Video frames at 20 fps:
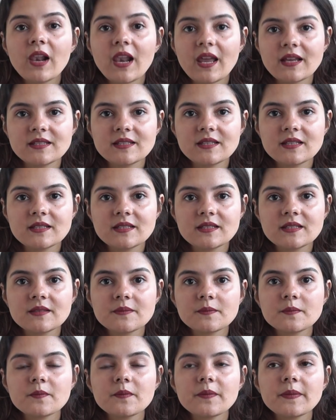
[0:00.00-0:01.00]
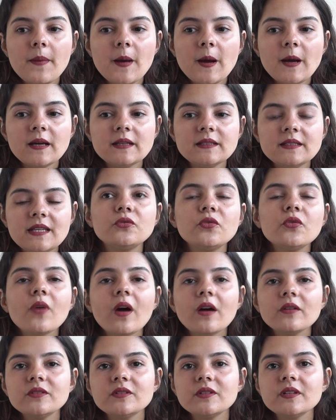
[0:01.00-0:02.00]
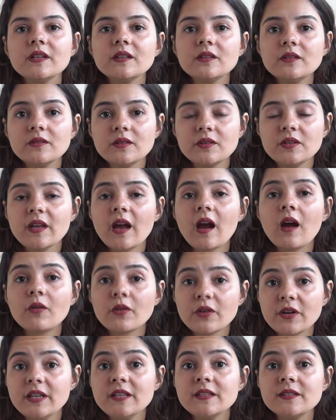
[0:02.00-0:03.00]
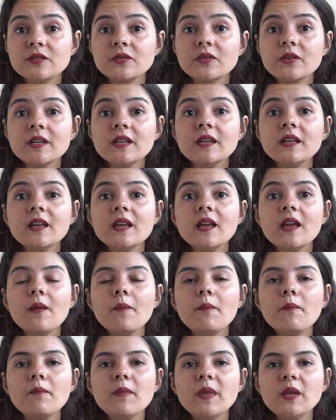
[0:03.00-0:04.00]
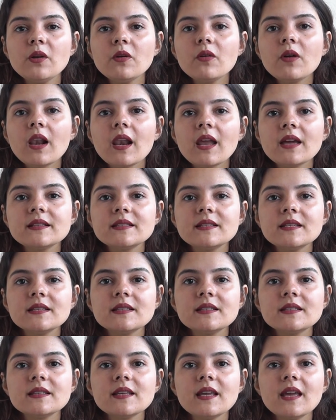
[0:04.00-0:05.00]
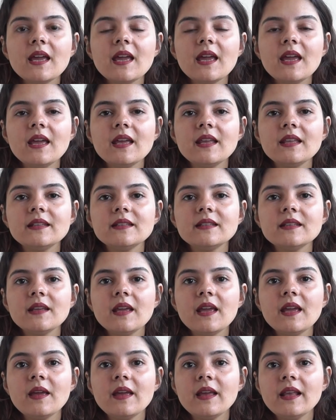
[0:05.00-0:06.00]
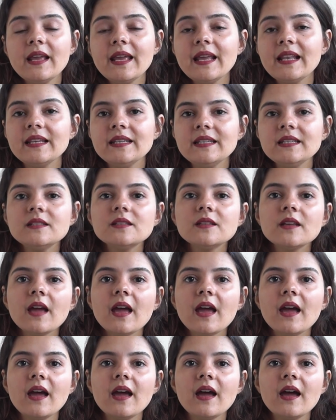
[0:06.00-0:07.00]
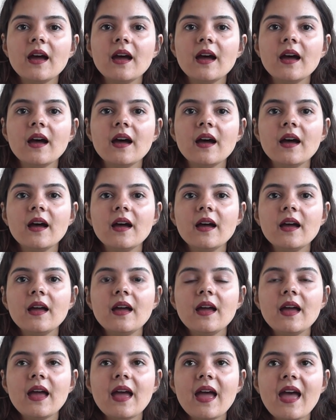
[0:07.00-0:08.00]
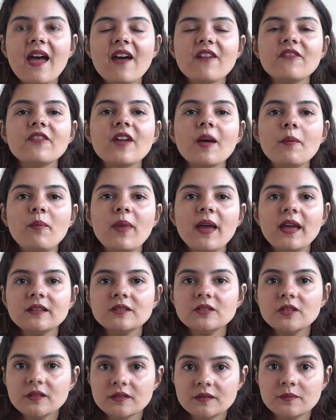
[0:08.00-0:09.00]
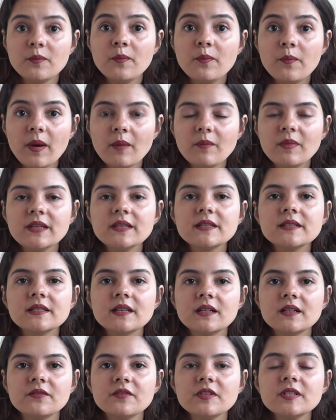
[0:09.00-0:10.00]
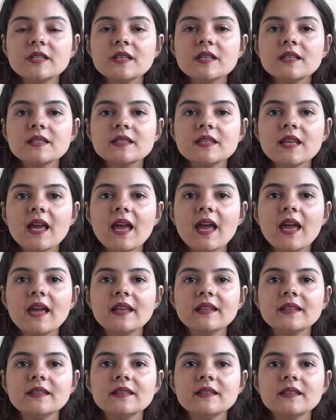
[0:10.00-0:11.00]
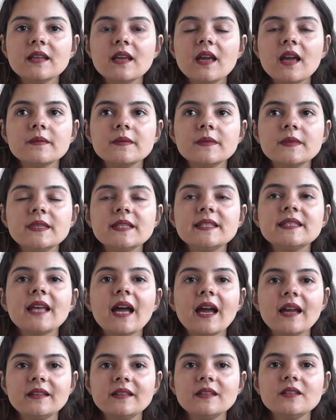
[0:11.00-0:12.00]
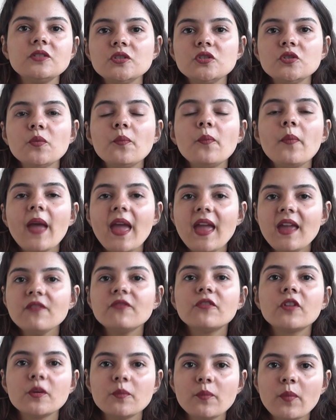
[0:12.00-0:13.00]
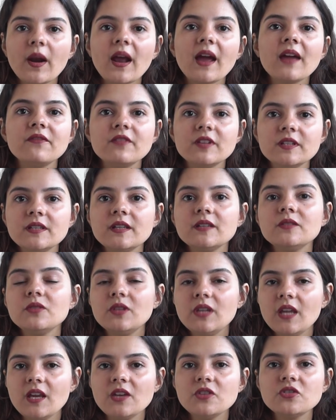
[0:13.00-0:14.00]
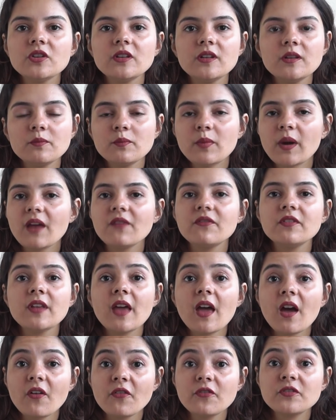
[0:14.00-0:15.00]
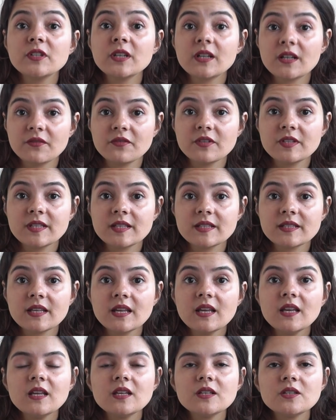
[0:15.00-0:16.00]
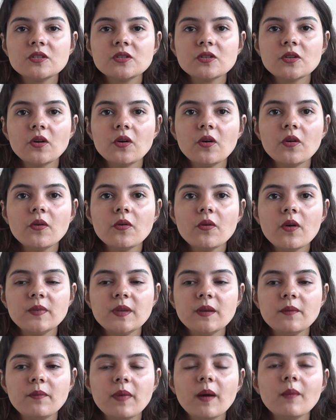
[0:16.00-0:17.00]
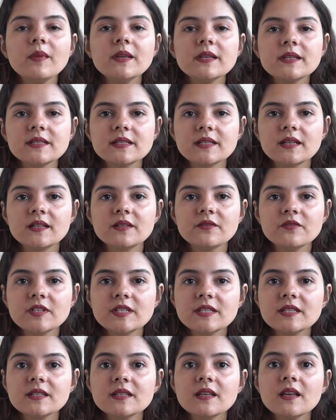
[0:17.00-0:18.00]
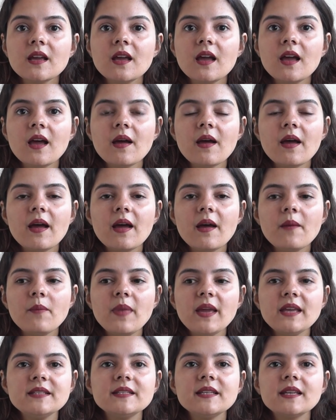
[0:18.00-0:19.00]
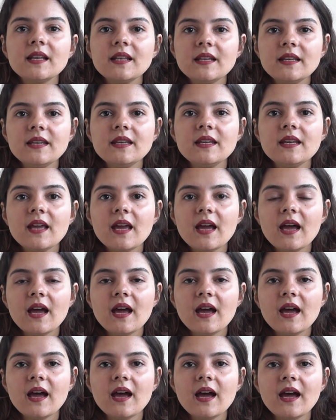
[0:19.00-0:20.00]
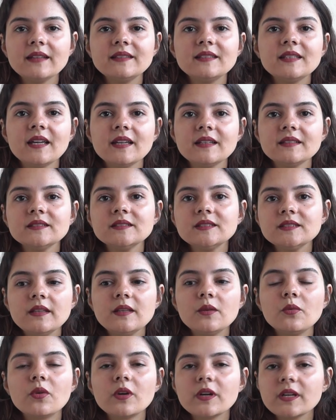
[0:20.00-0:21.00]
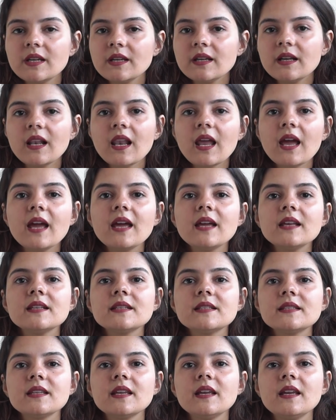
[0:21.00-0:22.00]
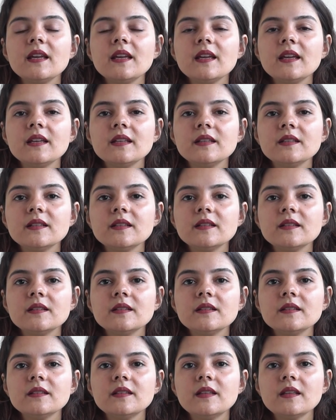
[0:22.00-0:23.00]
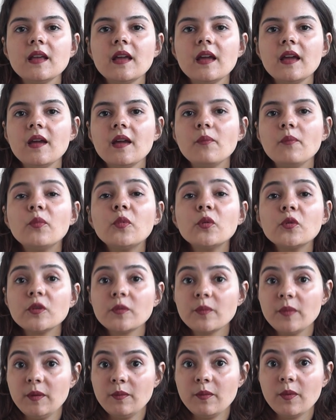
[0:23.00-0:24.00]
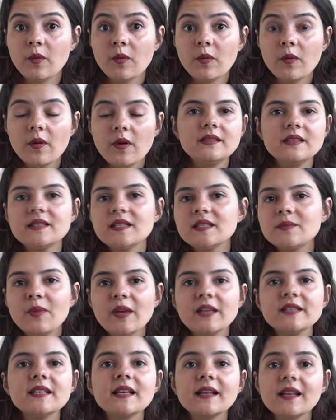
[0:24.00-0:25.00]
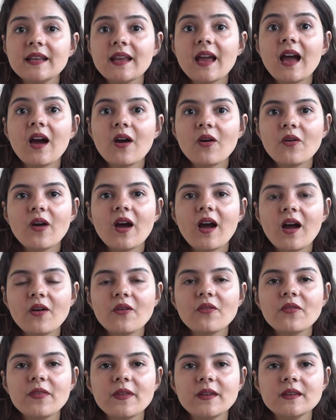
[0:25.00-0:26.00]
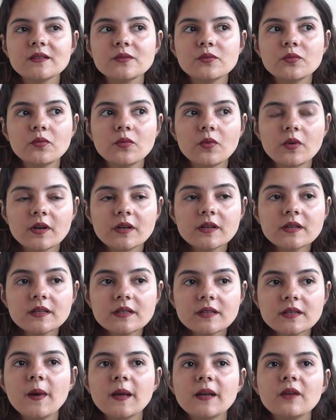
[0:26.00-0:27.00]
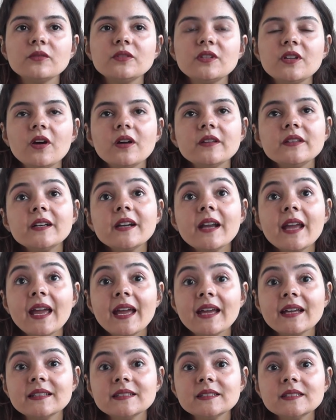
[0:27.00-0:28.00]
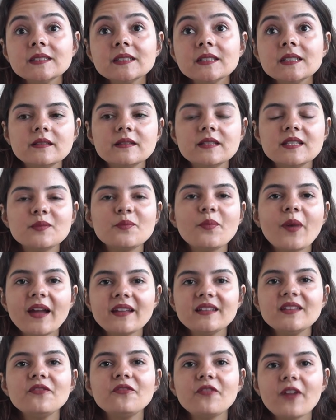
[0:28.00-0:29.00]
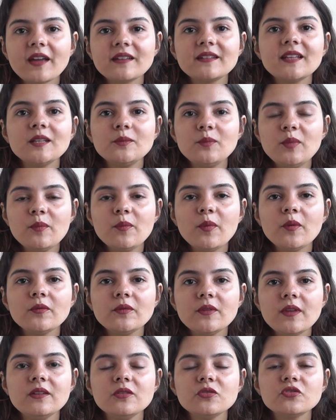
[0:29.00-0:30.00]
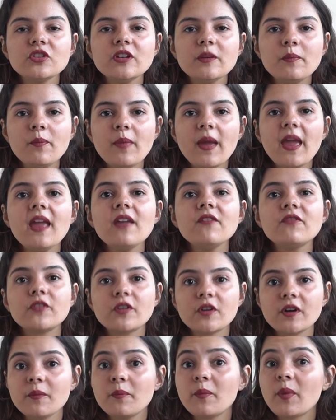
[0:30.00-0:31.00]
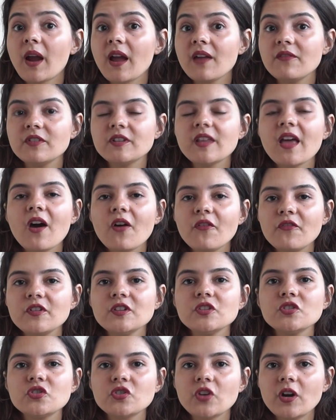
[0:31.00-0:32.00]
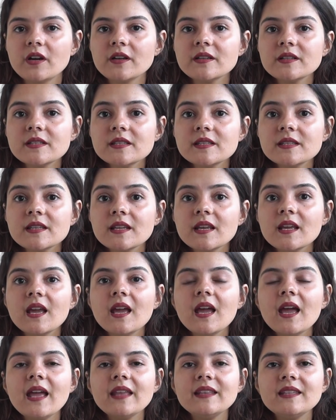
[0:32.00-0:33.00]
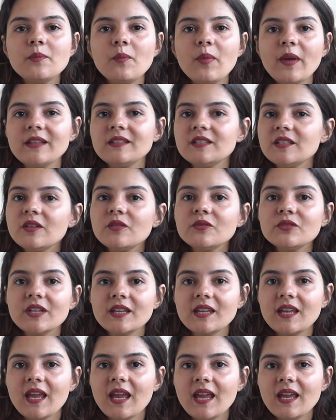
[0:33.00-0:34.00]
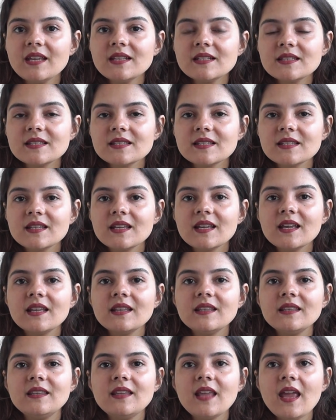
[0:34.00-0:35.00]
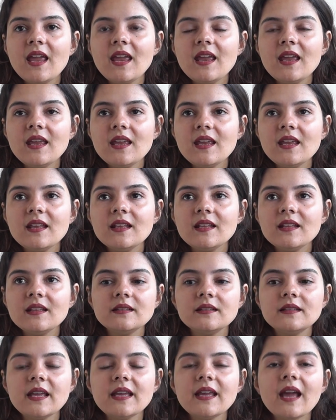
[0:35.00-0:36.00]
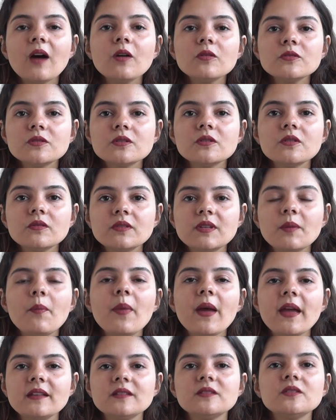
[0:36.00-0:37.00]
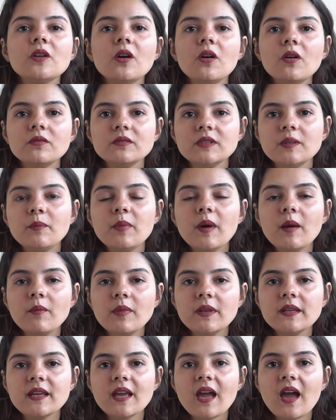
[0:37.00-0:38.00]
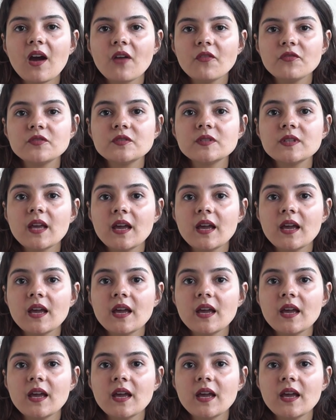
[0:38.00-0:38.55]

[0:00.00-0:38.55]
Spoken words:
classes. But throughout our history, middle classes and elite have abandoned public services and decided to pay for private education and private health services. So the public services basically attend the working class and poor people. This is basically how things work. But on the other hand, despite the fact that people usually pay for a private health insurance, depending on the case, they also depend on the public health